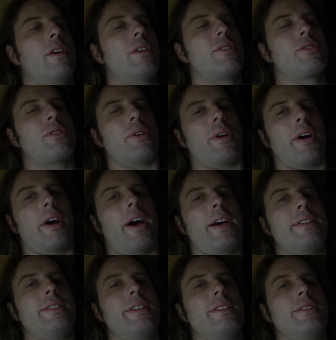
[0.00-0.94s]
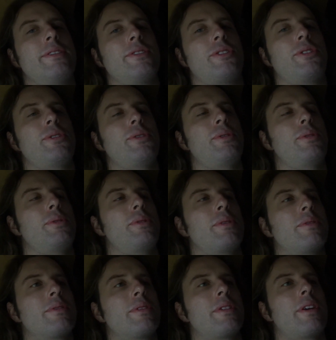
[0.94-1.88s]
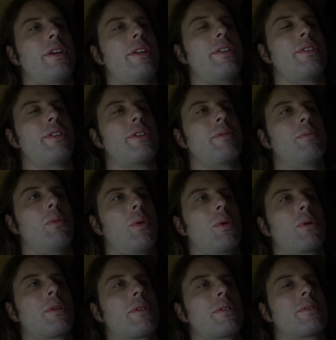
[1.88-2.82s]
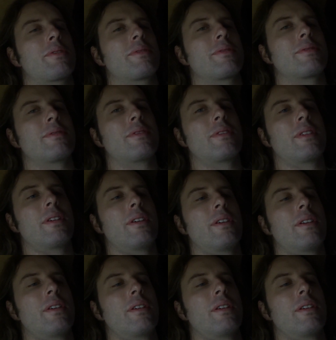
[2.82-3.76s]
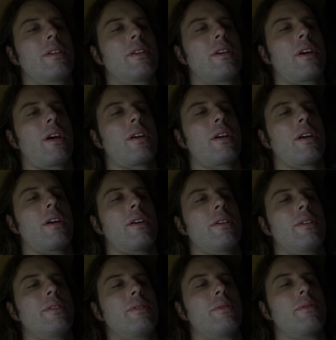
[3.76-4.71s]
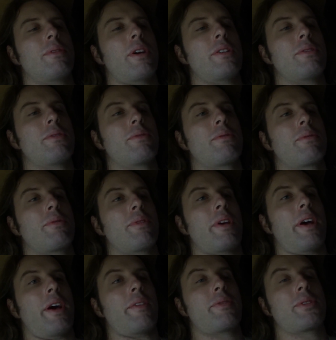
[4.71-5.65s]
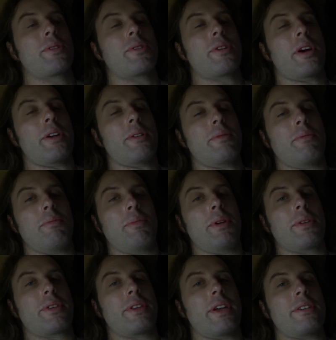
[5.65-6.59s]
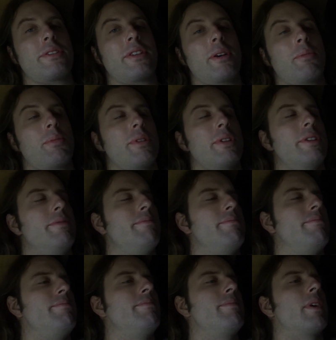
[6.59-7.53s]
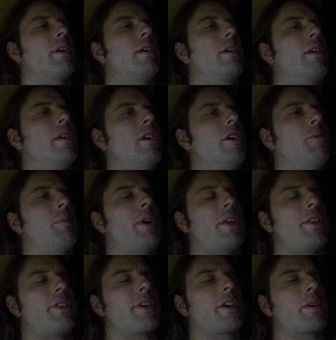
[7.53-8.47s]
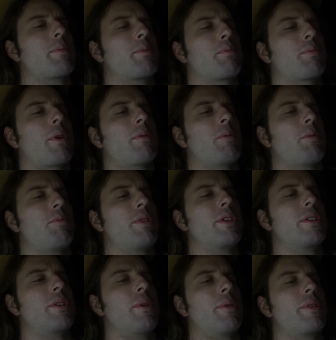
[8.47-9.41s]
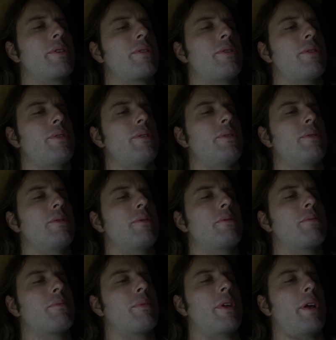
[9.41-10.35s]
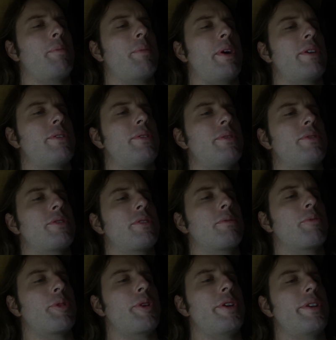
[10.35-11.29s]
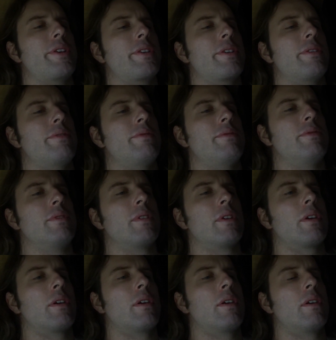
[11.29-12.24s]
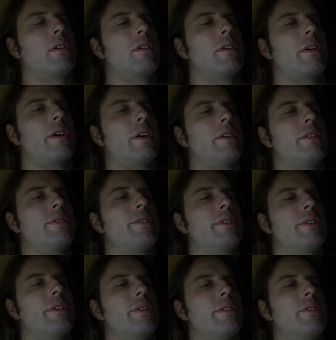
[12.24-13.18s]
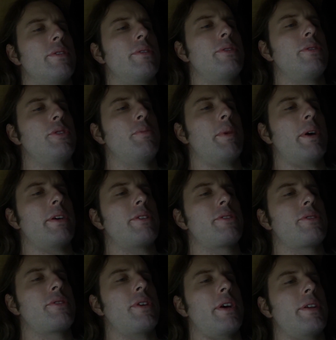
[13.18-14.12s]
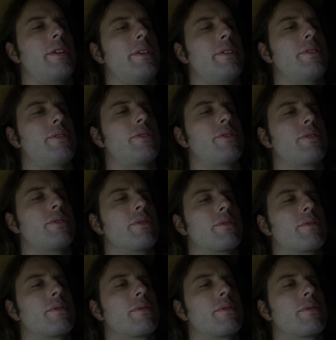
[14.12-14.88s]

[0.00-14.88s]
So I didn't do anything more uh, uh, after I built that template, but I think I'm probably going to. But I might do some reading and do my studies